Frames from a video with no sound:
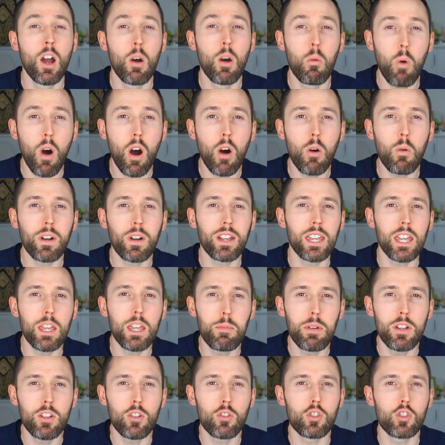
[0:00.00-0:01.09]
while
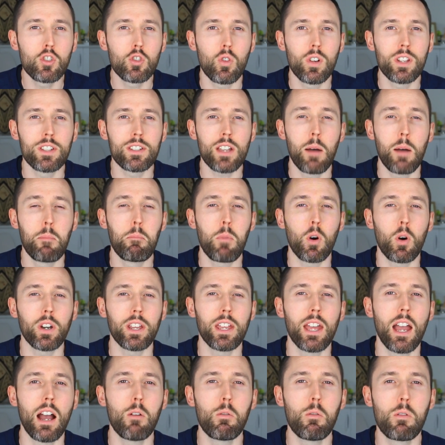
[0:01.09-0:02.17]
keeping your joints and body
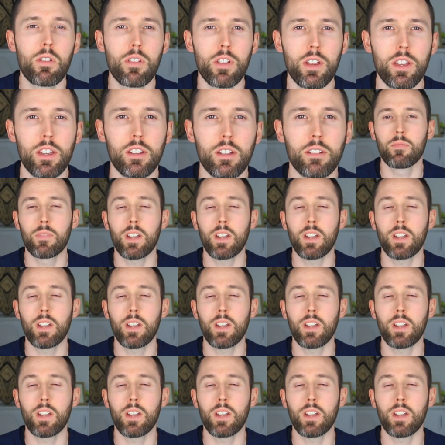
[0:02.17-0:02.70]
healthy.